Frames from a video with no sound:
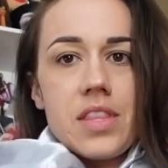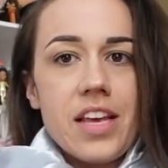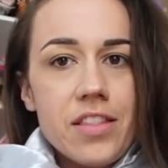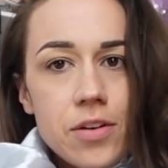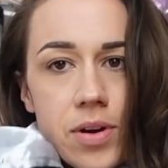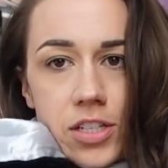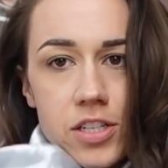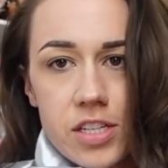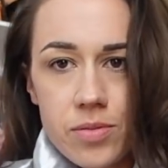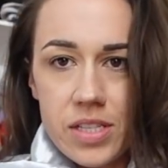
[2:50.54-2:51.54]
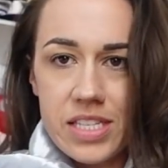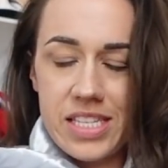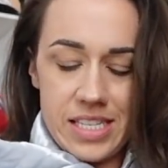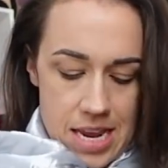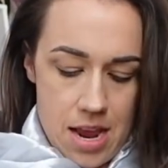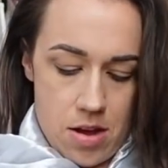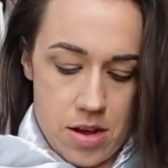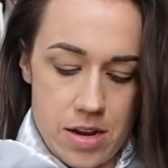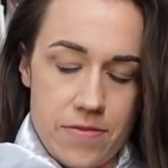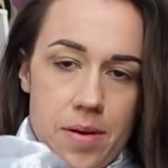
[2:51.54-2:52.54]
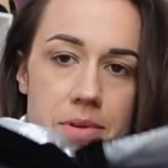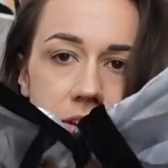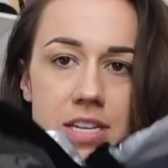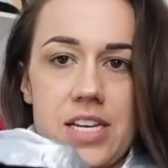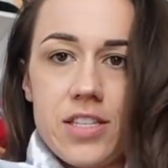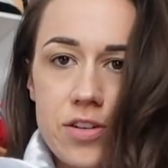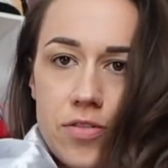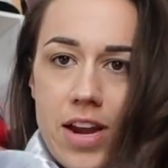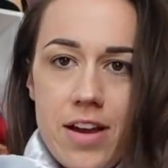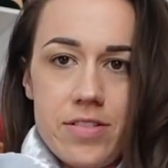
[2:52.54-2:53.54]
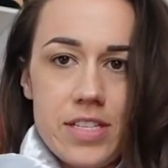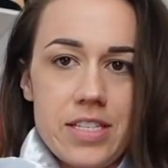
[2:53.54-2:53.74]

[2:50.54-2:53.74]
Now the question is will it stay on if I'm like dancing around and